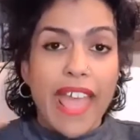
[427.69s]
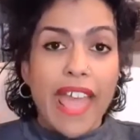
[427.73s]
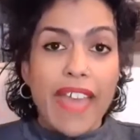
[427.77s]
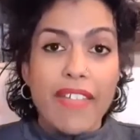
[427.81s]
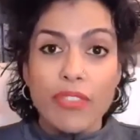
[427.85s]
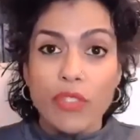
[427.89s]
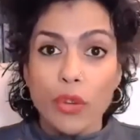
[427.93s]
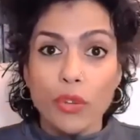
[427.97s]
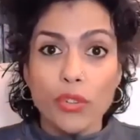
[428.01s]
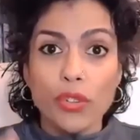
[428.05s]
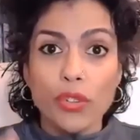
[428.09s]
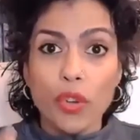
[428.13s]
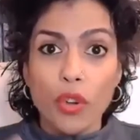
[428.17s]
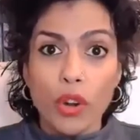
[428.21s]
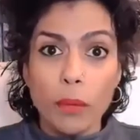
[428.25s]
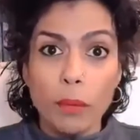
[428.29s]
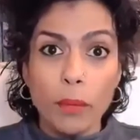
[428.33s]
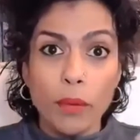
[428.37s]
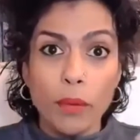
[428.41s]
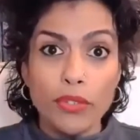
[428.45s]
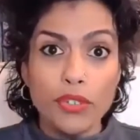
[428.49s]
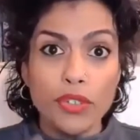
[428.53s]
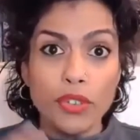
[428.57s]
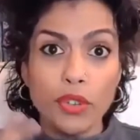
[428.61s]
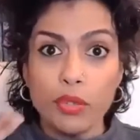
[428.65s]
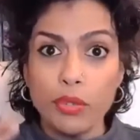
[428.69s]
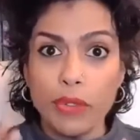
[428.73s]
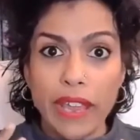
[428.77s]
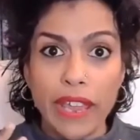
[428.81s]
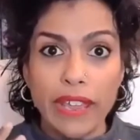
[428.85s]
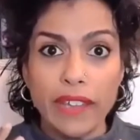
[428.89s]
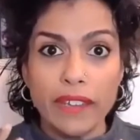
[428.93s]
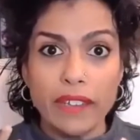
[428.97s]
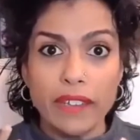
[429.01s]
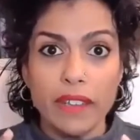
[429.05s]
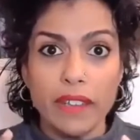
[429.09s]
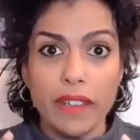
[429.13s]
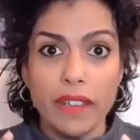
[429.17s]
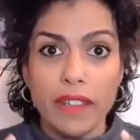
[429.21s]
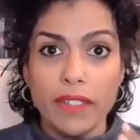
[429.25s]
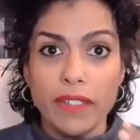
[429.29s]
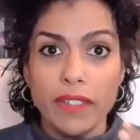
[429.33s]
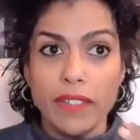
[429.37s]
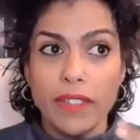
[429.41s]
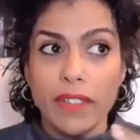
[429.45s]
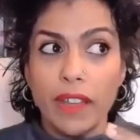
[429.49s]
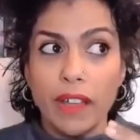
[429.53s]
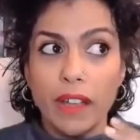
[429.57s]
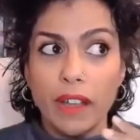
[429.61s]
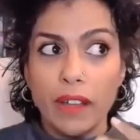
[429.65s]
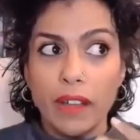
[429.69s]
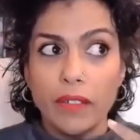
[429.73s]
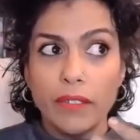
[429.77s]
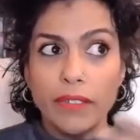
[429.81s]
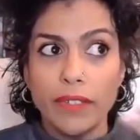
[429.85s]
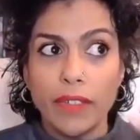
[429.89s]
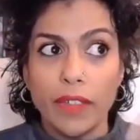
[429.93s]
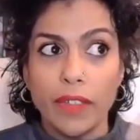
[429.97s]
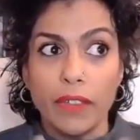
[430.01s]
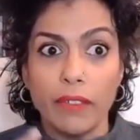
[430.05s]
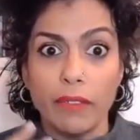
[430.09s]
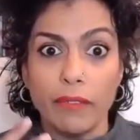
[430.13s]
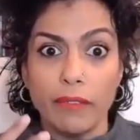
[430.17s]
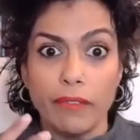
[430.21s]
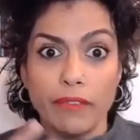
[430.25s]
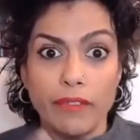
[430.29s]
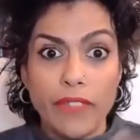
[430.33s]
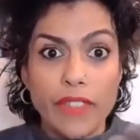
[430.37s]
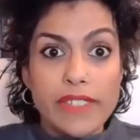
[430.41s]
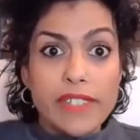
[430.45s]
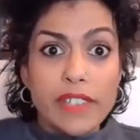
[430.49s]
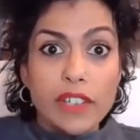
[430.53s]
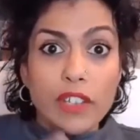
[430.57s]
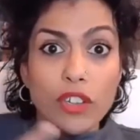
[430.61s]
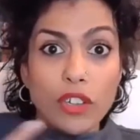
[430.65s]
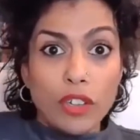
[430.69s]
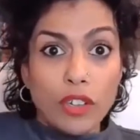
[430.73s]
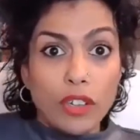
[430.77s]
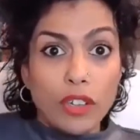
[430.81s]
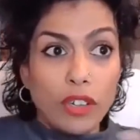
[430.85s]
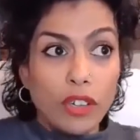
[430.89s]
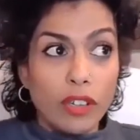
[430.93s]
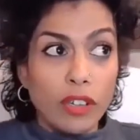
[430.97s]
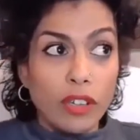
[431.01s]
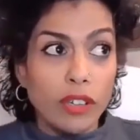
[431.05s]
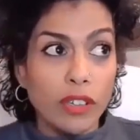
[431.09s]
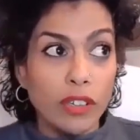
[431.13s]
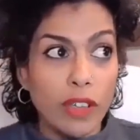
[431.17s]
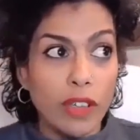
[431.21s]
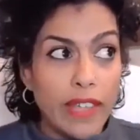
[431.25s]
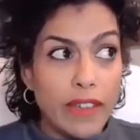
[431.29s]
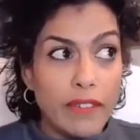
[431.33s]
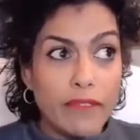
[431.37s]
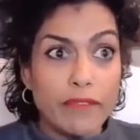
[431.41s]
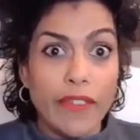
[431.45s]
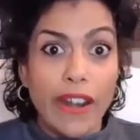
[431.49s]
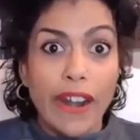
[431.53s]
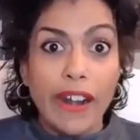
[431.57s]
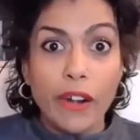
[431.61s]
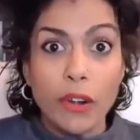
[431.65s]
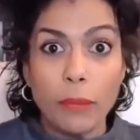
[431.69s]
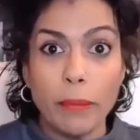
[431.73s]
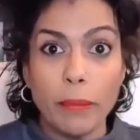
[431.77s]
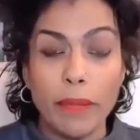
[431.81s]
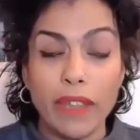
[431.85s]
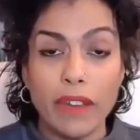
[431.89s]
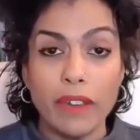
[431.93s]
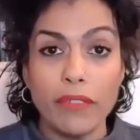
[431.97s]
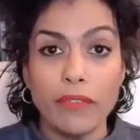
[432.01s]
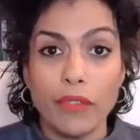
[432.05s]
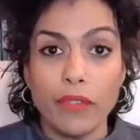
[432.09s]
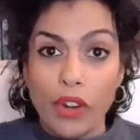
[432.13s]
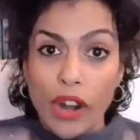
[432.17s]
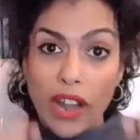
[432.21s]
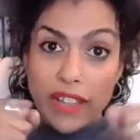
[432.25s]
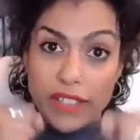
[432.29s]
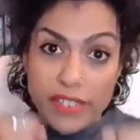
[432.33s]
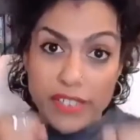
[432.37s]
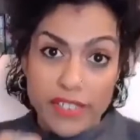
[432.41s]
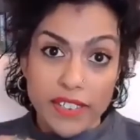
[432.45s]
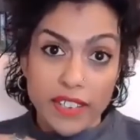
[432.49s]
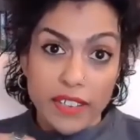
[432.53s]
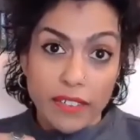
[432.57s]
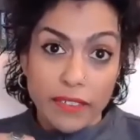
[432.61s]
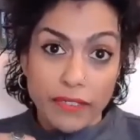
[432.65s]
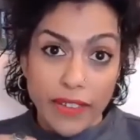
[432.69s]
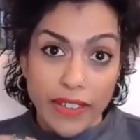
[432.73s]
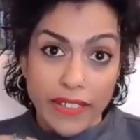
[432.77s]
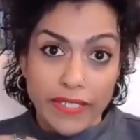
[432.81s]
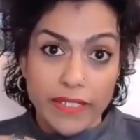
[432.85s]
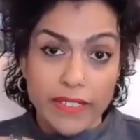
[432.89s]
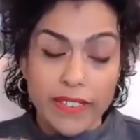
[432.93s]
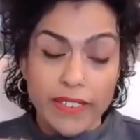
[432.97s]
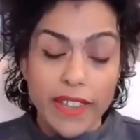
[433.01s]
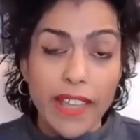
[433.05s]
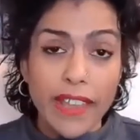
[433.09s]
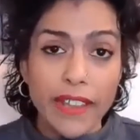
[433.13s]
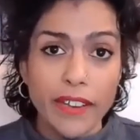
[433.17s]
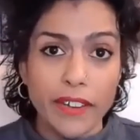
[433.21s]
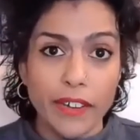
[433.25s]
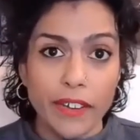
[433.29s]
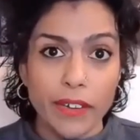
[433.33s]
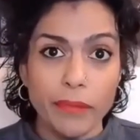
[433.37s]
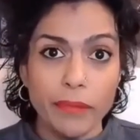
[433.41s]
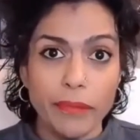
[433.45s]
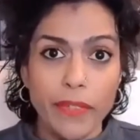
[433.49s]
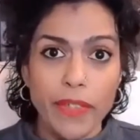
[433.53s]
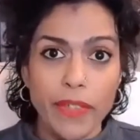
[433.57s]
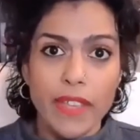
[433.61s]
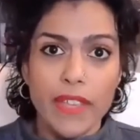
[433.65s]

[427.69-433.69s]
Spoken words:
And those hormones create the physical environment for us to fight the tiger.